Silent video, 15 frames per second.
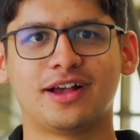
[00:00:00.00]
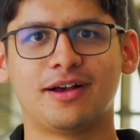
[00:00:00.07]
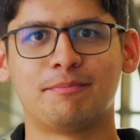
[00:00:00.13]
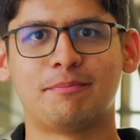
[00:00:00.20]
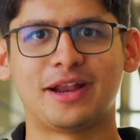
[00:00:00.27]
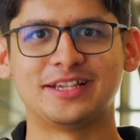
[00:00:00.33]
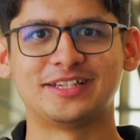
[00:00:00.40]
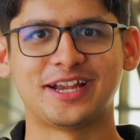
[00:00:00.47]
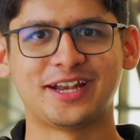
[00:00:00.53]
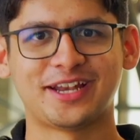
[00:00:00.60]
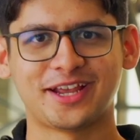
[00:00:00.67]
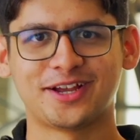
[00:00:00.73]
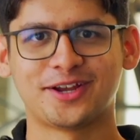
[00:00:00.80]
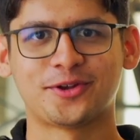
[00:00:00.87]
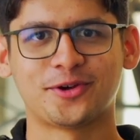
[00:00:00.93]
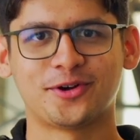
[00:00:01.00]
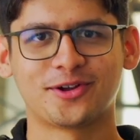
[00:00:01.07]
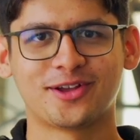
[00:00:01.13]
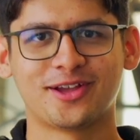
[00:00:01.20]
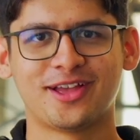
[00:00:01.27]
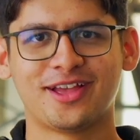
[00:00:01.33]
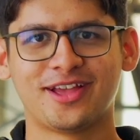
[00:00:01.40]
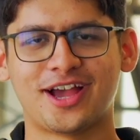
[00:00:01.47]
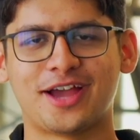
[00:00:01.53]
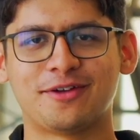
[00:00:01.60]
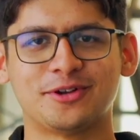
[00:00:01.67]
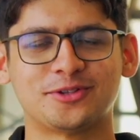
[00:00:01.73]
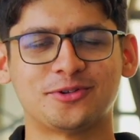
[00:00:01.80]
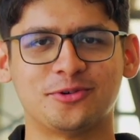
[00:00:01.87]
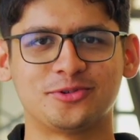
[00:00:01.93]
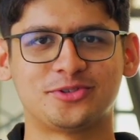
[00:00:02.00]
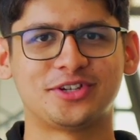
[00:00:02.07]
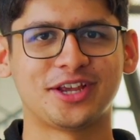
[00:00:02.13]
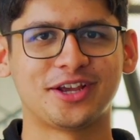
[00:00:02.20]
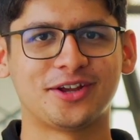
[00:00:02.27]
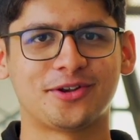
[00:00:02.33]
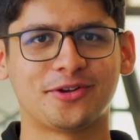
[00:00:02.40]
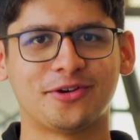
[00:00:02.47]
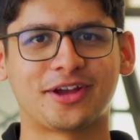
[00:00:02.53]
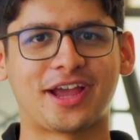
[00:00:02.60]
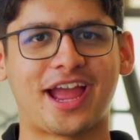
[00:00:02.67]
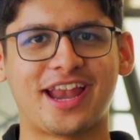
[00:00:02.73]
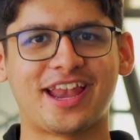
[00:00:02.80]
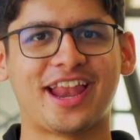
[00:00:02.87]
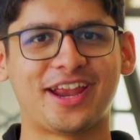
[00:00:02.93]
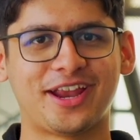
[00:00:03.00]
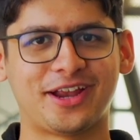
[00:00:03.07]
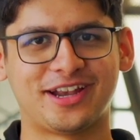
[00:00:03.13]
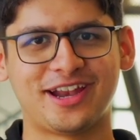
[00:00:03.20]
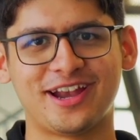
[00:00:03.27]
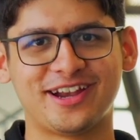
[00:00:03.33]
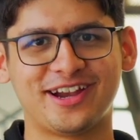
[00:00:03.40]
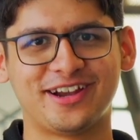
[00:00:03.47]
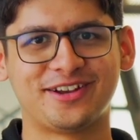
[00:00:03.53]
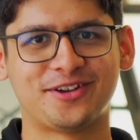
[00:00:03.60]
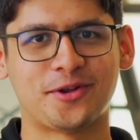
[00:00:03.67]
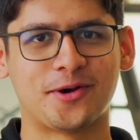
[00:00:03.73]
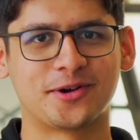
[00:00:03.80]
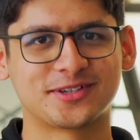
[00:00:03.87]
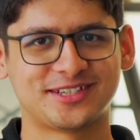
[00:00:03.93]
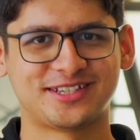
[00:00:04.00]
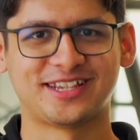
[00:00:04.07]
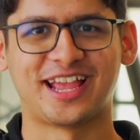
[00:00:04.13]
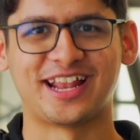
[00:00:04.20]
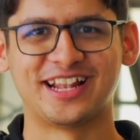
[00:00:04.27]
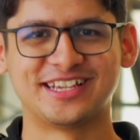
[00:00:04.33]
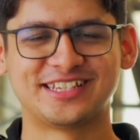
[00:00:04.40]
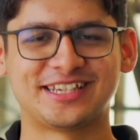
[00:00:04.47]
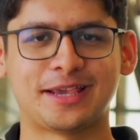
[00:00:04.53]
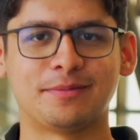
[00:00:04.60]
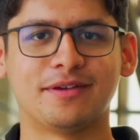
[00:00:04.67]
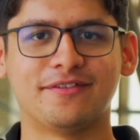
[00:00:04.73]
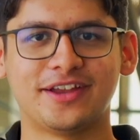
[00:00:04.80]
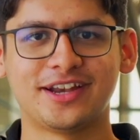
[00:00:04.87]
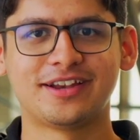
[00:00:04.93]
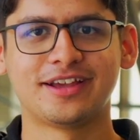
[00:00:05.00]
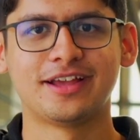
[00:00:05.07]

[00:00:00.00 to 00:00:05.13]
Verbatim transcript: uh, presenting a talk, I was hosting a talk and I attended talks in the same event.